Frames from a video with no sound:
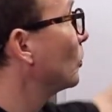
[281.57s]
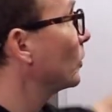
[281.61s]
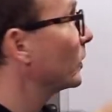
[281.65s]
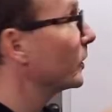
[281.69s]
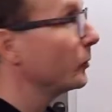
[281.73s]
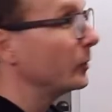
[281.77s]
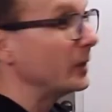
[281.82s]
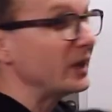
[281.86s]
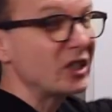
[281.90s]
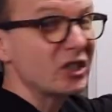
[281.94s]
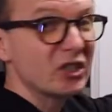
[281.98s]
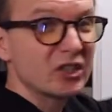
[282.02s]

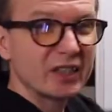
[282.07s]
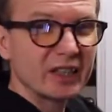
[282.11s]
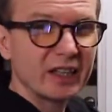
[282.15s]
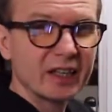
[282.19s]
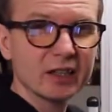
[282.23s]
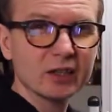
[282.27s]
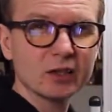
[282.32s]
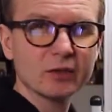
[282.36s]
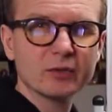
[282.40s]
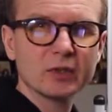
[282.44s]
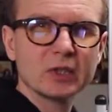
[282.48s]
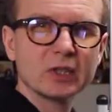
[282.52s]
on which
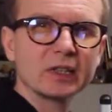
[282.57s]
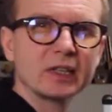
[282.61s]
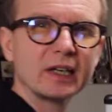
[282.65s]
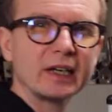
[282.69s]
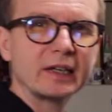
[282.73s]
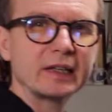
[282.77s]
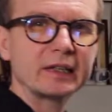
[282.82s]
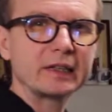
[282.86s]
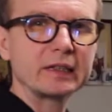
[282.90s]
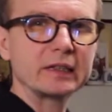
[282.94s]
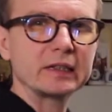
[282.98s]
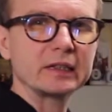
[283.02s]
side of the
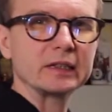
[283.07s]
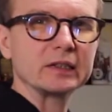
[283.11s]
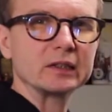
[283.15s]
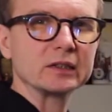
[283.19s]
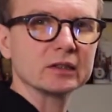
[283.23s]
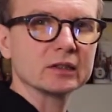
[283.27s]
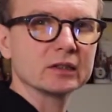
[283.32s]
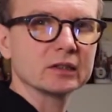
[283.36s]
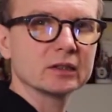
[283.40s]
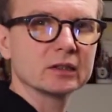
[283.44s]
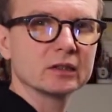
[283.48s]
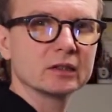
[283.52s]
line it
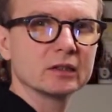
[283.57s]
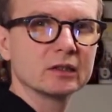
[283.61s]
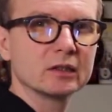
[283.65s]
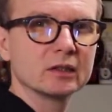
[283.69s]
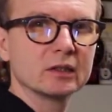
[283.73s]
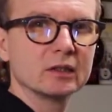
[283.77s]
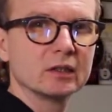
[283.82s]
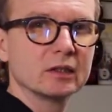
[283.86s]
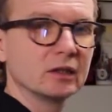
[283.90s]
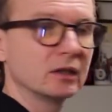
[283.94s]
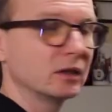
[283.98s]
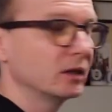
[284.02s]
is.
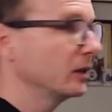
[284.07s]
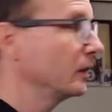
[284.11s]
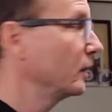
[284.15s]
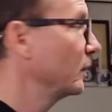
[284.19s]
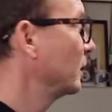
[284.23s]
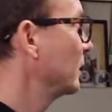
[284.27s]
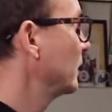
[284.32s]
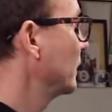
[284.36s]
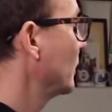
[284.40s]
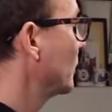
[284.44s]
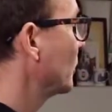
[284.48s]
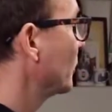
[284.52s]

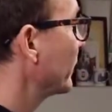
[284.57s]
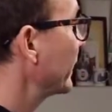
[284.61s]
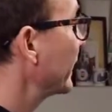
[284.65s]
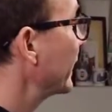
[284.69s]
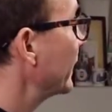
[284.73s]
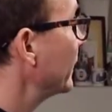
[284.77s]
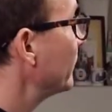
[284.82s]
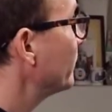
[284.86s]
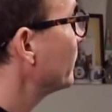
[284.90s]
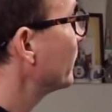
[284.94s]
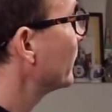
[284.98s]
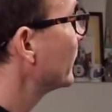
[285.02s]

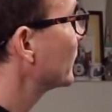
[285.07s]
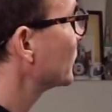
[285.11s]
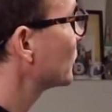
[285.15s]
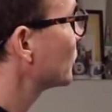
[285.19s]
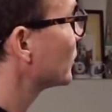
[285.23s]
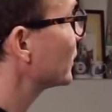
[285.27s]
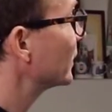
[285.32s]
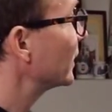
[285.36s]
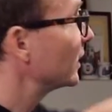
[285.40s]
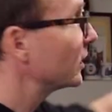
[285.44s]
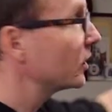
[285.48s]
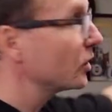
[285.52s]
Okay? So
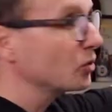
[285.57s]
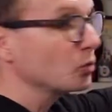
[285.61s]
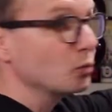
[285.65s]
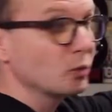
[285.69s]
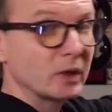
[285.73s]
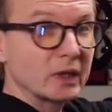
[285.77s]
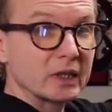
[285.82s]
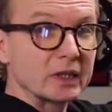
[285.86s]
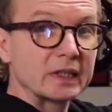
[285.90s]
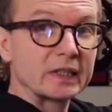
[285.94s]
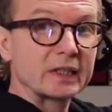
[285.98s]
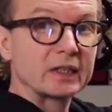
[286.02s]
this is
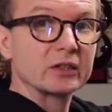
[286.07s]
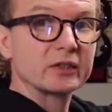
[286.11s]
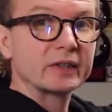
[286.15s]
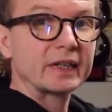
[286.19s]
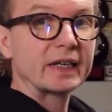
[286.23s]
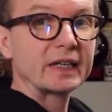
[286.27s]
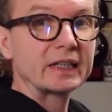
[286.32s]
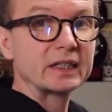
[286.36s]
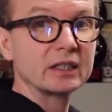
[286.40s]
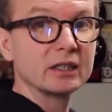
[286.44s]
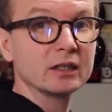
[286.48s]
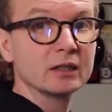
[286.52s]
where the
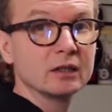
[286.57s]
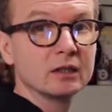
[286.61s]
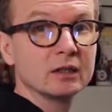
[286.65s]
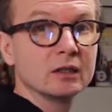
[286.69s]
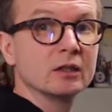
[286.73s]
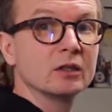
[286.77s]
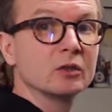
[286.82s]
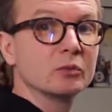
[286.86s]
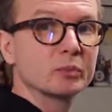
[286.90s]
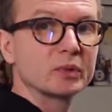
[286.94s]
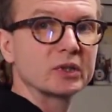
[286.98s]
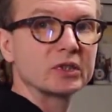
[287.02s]
correct
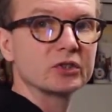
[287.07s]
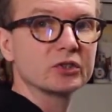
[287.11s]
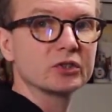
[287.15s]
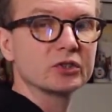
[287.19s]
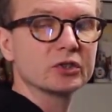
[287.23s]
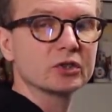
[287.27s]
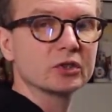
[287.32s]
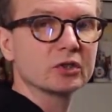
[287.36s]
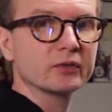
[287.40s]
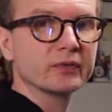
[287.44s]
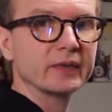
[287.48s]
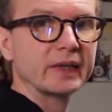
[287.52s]

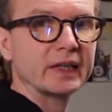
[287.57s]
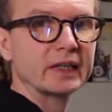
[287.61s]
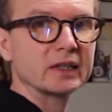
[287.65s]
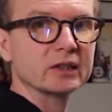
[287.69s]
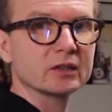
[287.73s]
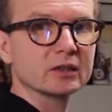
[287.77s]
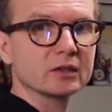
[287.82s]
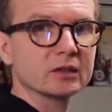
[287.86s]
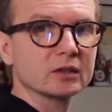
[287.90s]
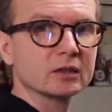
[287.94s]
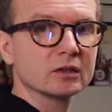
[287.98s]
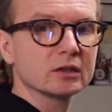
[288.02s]
position of
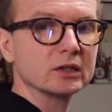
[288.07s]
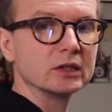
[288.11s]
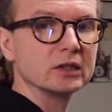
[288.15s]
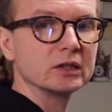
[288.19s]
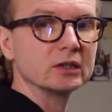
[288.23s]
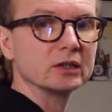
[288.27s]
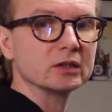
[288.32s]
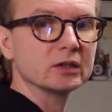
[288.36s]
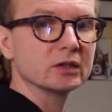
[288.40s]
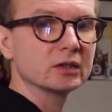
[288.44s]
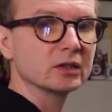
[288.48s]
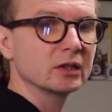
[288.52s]
X
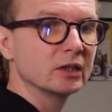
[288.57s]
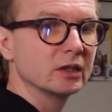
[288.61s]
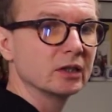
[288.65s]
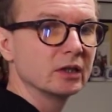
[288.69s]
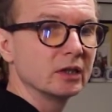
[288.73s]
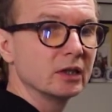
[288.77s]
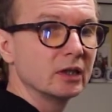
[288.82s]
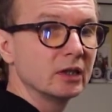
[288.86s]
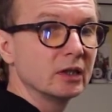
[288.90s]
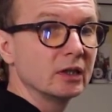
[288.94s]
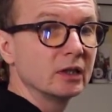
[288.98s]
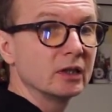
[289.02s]
is.
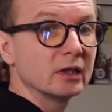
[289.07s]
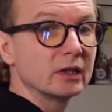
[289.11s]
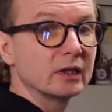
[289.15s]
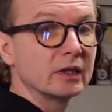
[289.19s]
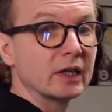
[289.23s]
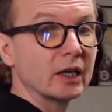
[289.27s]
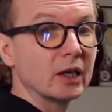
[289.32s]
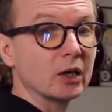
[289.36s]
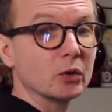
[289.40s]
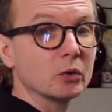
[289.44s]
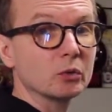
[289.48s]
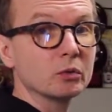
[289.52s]

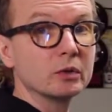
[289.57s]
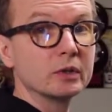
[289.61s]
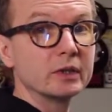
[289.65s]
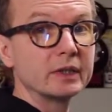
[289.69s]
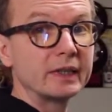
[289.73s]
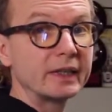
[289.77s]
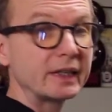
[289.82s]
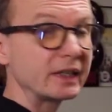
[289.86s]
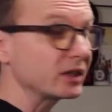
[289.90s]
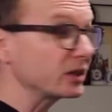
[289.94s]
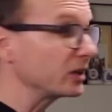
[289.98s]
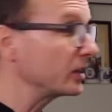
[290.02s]
Now,
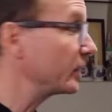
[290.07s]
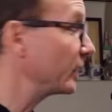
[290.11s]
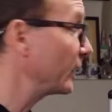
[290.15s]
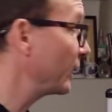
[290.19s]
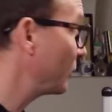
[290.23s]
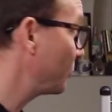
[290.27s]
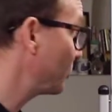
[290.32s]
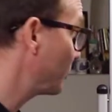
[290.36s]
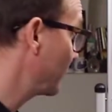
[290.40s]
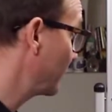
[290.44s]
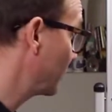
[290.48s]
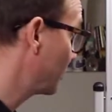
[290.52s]
next
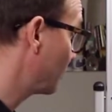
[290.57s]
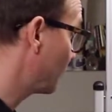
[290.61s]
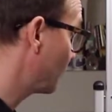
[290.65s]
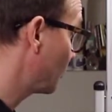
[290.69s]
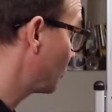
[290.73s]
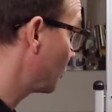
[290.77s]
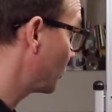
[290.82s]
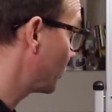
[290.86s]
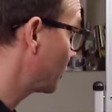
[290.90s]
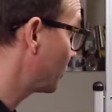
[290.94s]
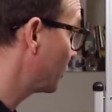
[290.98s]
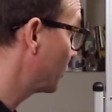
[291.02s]
step is, of
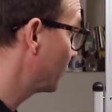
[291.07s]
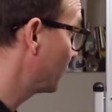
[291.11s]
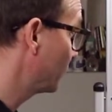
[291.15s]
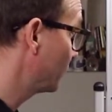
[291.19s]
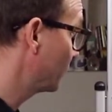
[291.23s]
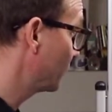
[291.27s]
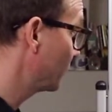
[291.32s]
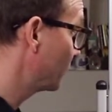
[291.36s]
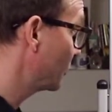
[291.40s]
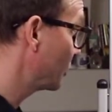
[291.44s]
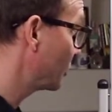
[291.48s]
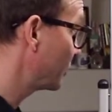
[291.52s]
course,
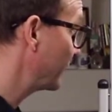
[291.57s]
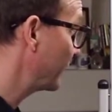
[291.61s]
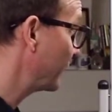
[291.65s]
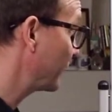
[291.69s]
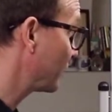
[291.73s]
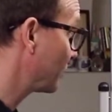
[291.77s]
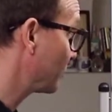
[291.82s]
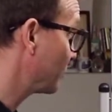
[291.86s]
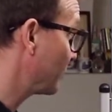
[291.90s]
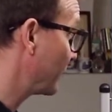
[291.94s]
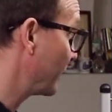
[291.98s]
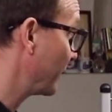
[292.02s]
your
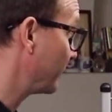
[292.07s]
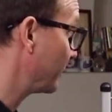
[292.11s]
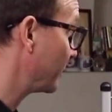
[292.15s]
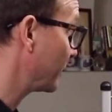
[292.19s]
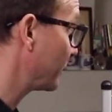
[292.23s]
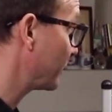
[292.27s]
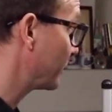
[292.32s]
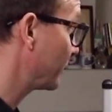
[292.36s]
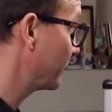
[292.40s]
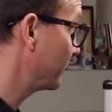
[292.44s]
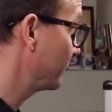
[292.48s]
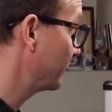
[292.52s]
second
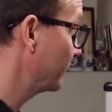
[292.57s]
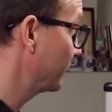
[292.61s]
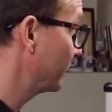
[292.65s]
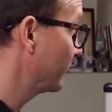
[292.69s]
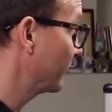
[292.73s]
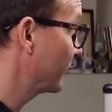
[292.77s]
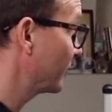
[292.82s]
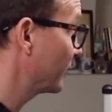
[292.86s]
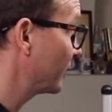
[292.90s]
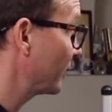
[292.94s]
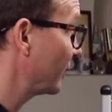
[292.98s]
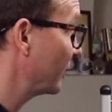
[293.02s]
premise,
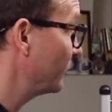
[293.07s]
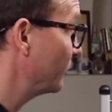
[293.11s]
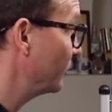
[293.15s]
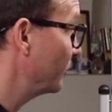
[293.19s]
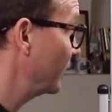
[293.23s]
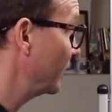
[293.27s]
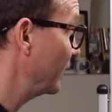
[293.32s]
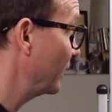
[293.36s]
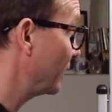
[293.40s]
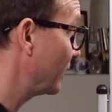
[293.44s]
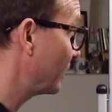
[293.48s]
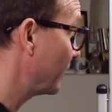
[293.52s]
some
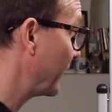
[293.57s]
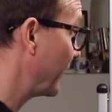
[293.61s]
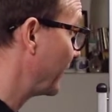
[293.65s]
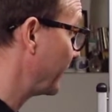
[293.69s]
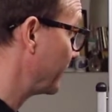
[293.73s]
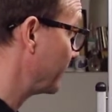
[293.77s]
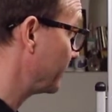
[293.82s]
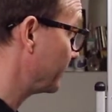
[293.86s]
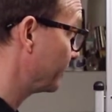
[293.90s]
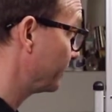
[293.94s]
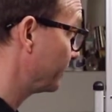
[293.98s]
PRI.